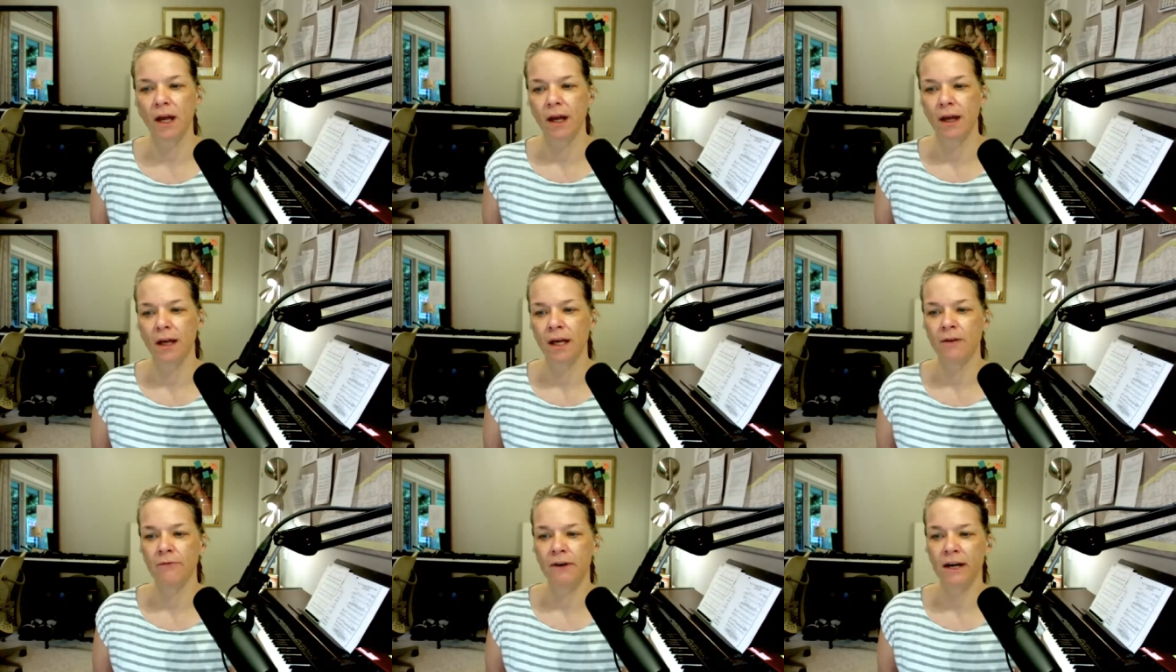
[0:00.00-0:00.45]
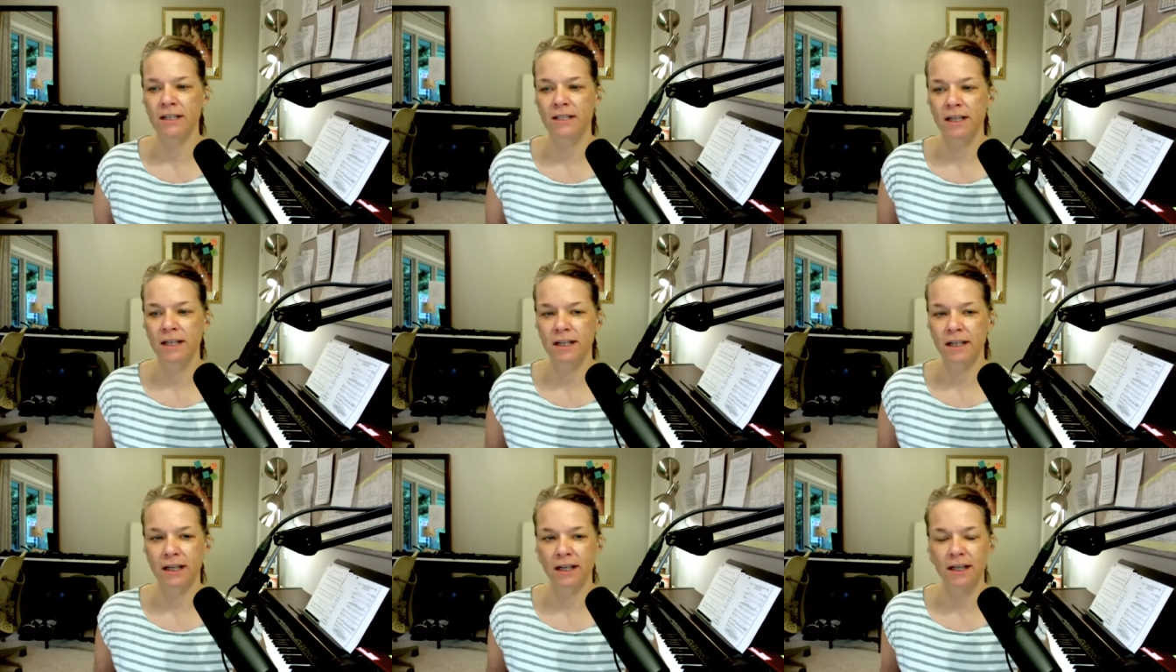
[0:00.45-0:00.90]
If I
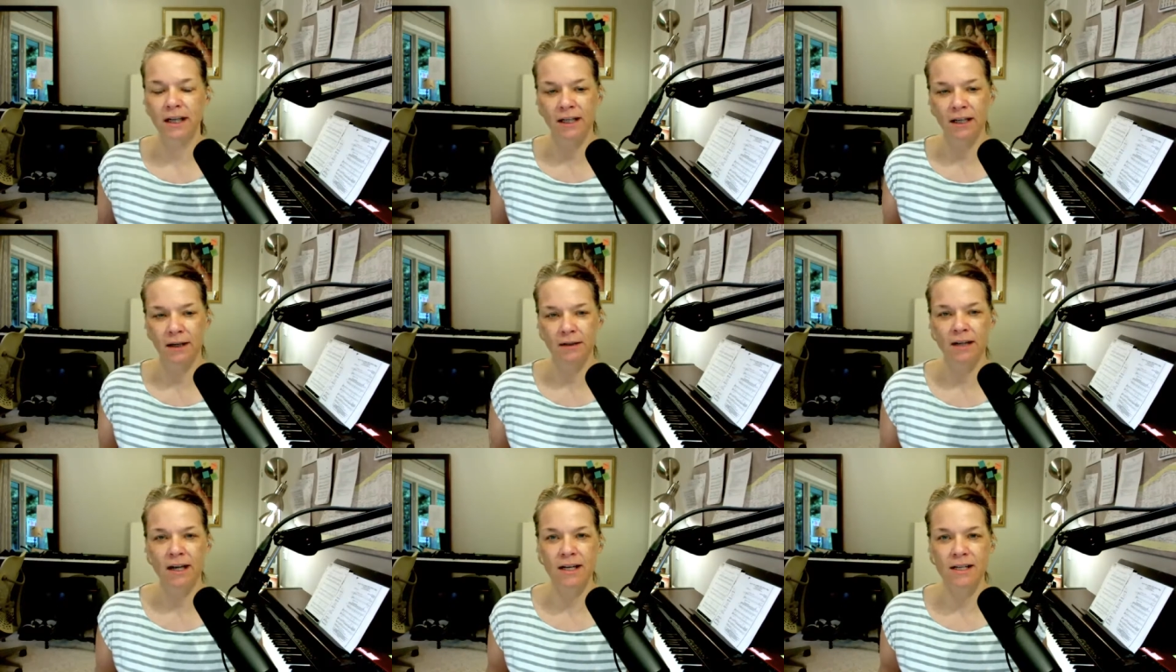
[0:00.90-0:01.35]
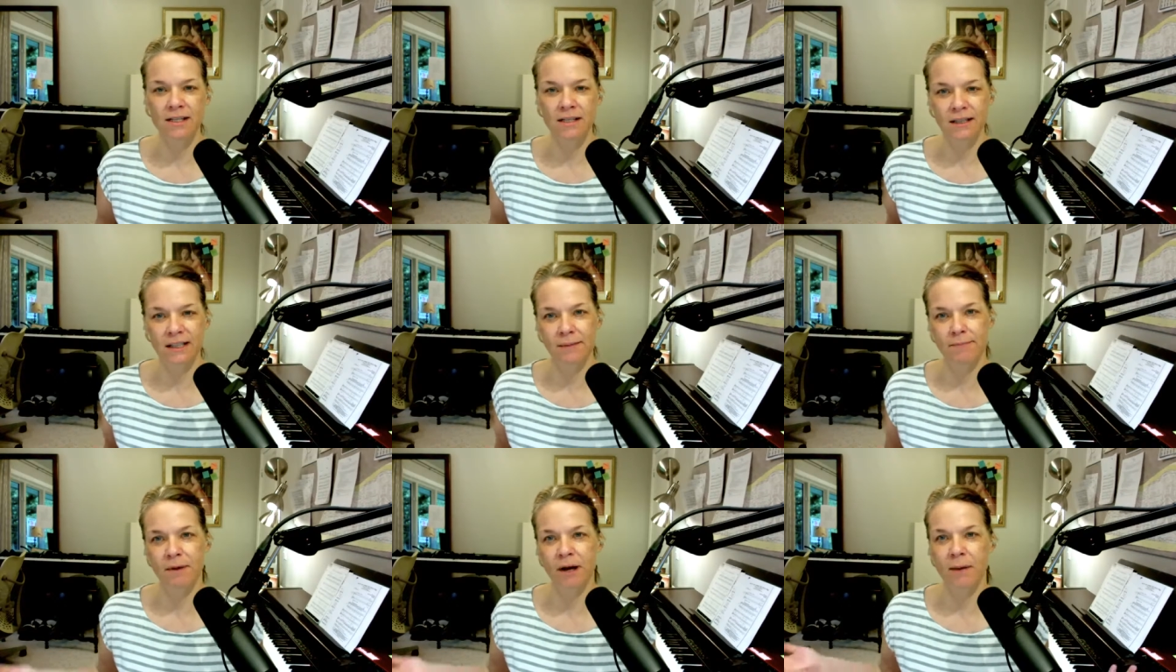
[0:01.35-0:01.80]
did it in a
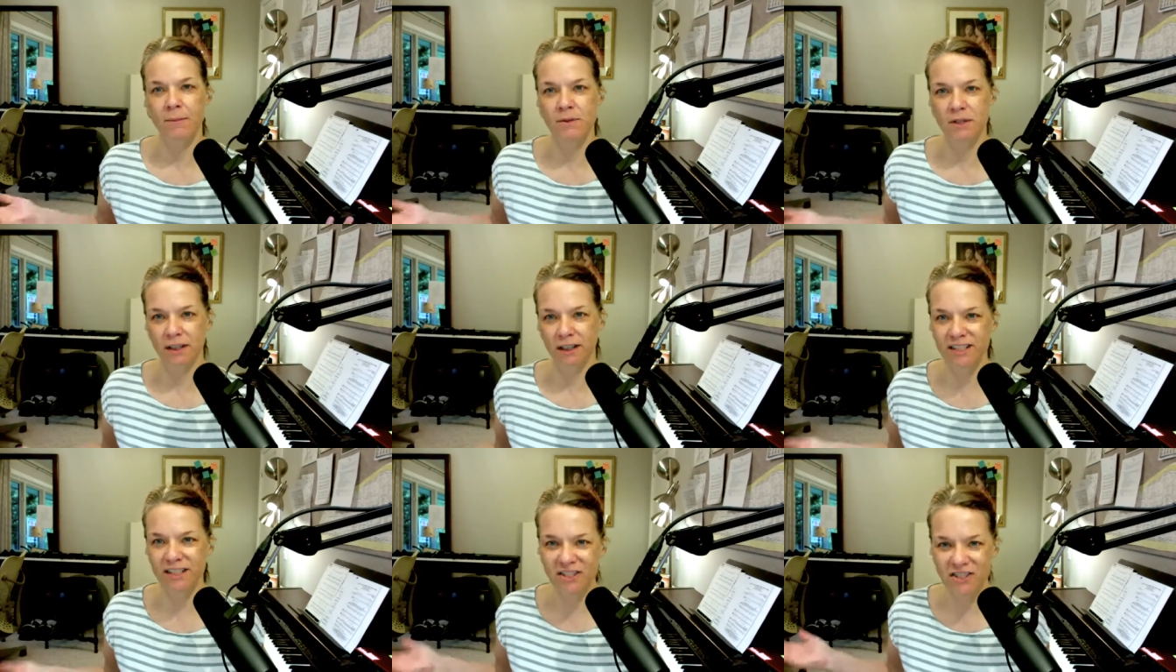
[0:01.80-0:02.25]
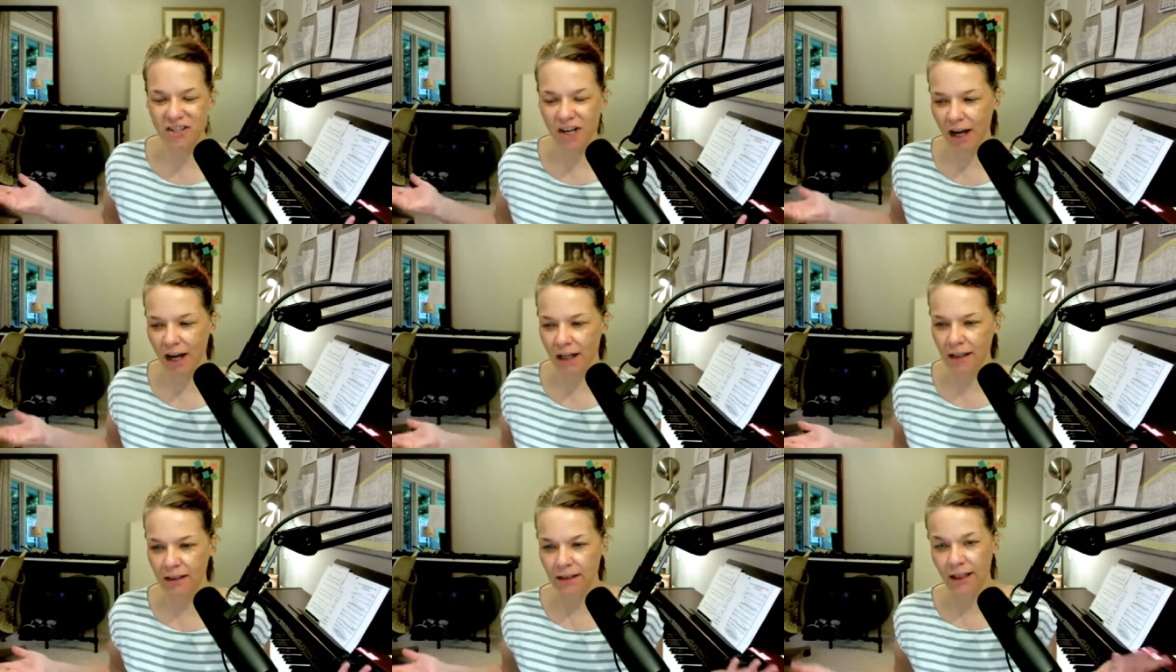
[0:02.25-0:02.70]
nasally Bob Dylan
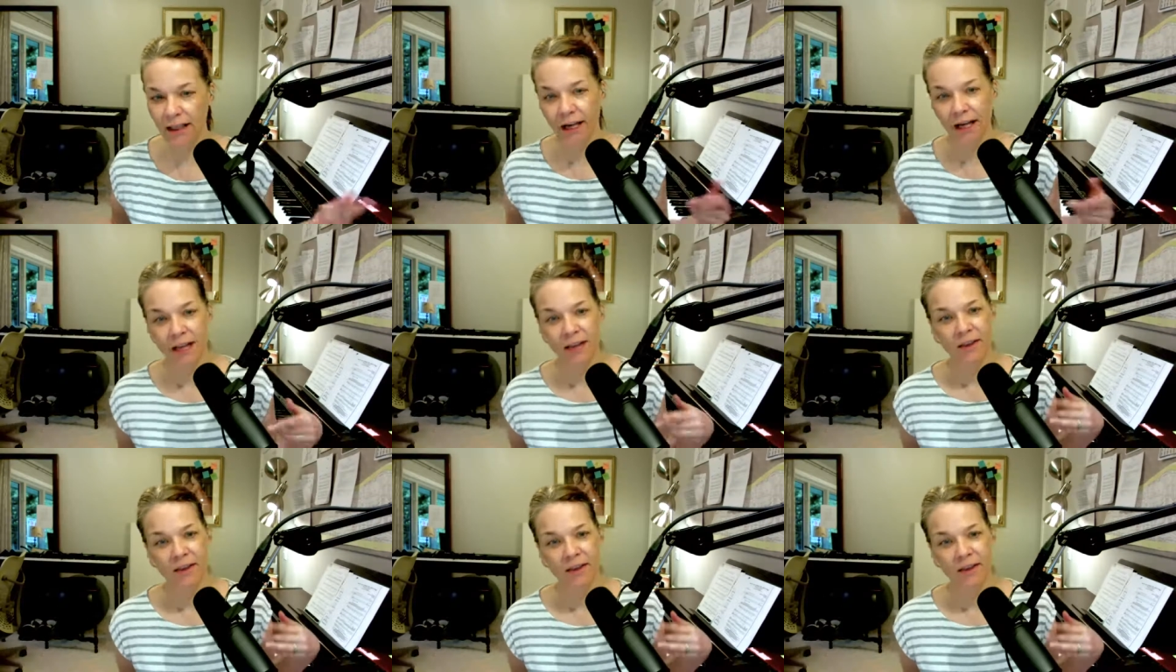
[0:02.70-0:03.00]
style,